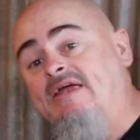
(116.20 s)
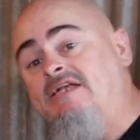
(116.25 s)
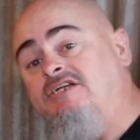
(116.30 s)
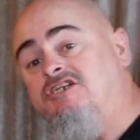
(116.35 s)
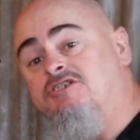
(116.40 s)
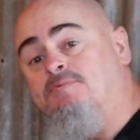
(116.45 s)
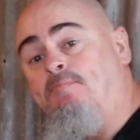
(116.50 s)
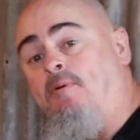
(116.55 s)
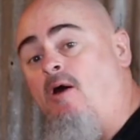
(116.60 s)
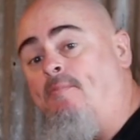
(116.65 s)
then
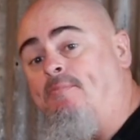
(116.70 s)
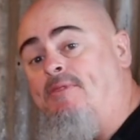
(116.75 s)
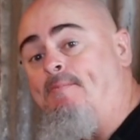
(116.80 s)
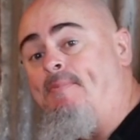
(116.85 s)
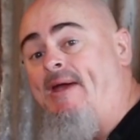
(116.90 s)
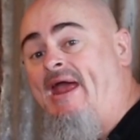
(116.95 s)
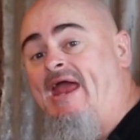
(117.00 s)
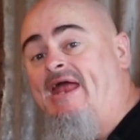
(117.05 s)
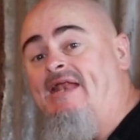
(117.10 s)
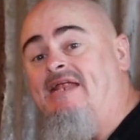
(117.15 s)
just pop the
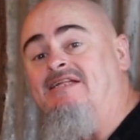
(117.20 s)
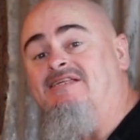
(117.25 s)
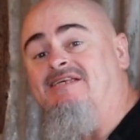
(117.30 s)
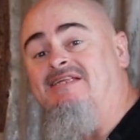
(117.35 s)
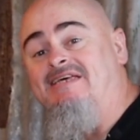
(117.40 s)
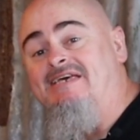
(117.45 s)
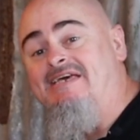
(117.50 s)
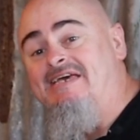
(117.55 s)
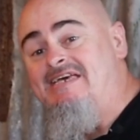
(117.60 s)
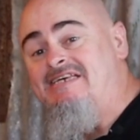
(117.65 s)
pan into
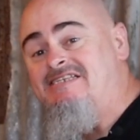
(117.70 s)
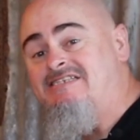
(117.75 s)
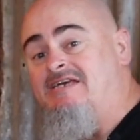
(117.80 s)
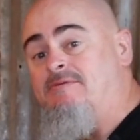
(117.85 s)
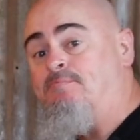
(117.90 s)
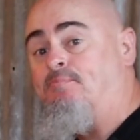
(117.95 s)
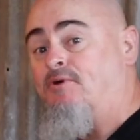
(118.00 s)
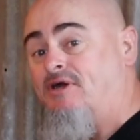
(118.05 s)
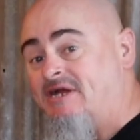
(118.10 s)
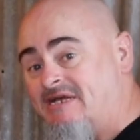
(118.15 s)
the easy
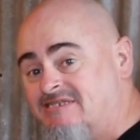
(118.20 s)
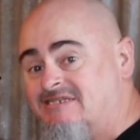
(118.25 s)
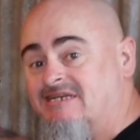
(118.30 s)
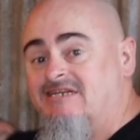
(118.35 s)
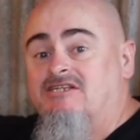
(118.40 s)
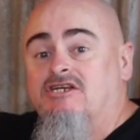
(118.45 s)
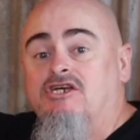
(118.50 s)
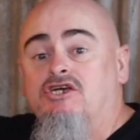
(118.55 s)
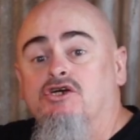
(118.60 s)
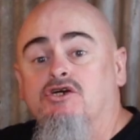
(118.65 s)
breezy
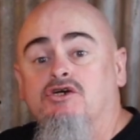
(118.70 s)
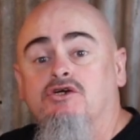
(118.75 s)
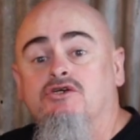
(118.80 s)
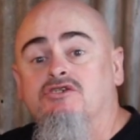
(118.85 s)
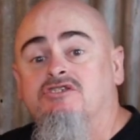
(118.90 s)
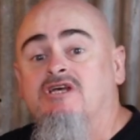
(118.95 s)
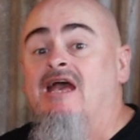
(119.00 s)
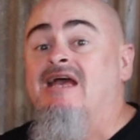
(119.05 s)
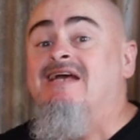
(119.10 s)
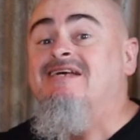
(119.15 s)
to
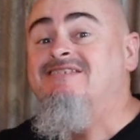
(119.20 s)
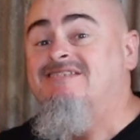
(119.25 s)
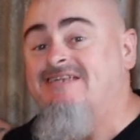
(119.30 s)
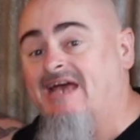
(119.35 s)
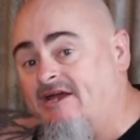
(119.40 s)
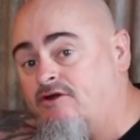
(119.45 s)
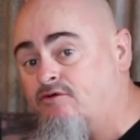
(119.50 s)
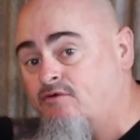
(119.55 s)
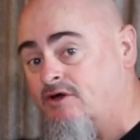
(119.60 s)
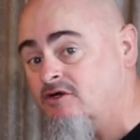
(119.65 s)
use
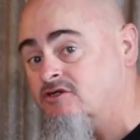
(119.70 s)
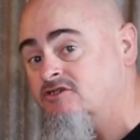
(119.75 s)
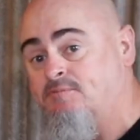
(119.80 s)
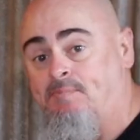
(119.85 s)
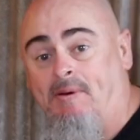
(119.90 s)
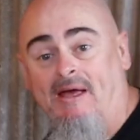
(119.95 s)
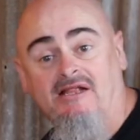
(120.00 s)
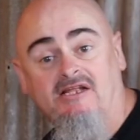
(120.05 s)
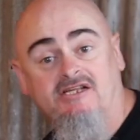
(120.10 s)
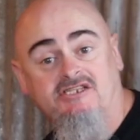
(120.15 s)
Z Grills
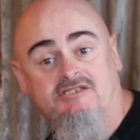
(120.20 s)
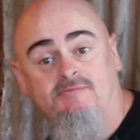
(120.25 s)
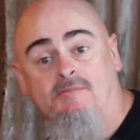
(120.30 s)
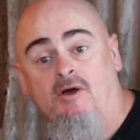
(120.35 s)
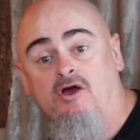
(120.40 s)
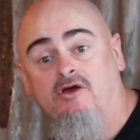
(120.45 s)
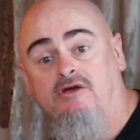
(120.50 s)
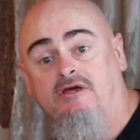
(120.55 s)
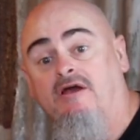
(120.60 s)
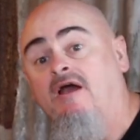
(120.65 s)
pellet
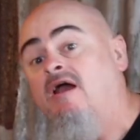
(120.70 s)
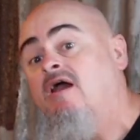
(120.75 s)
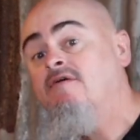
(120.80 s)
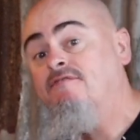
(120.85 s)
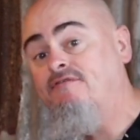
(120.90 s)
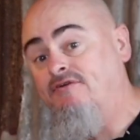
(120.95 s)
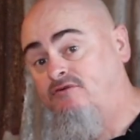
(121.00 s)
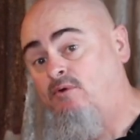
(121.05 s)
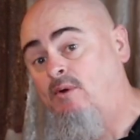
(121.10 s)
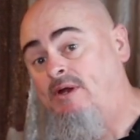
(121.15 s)
smoker
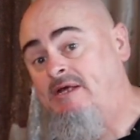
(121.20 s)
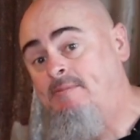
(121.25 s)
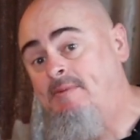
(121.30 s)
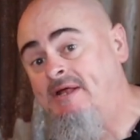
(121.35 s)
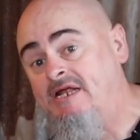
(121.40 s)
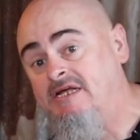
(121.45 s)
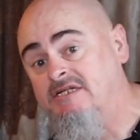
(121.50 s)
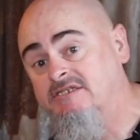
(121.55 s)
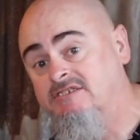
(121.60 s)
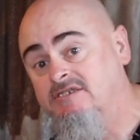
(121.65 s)
for 20
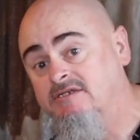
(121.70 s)
minutes.